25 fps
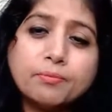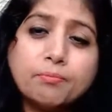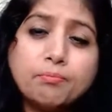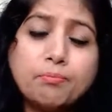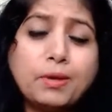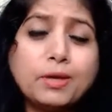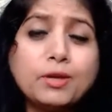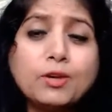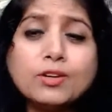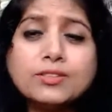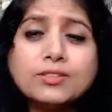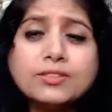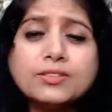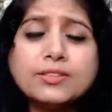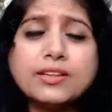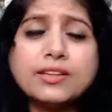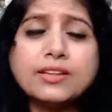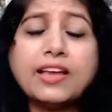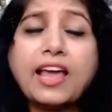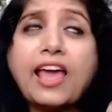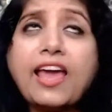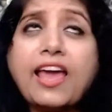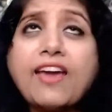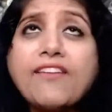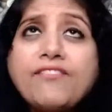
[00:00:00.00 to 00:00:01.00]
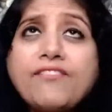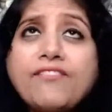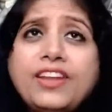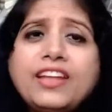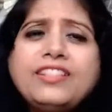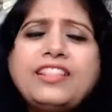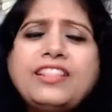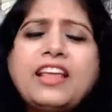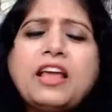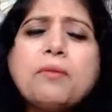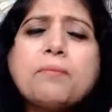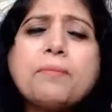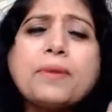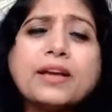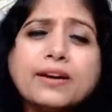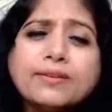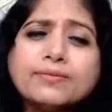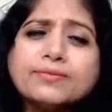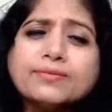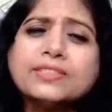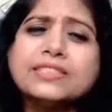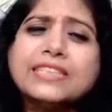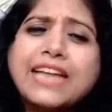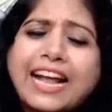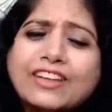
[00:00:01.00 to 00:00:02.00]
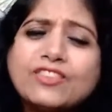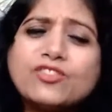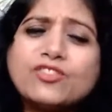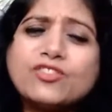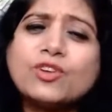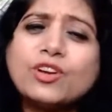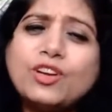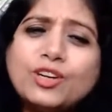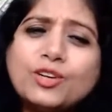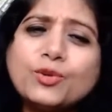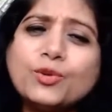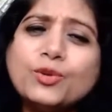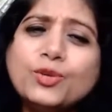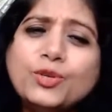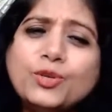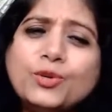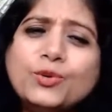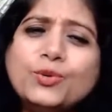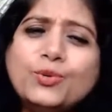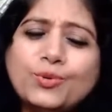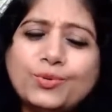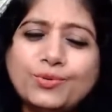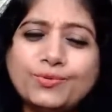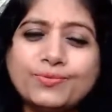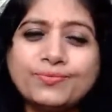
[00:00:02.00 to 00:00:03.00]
Because everything becomes natural to you.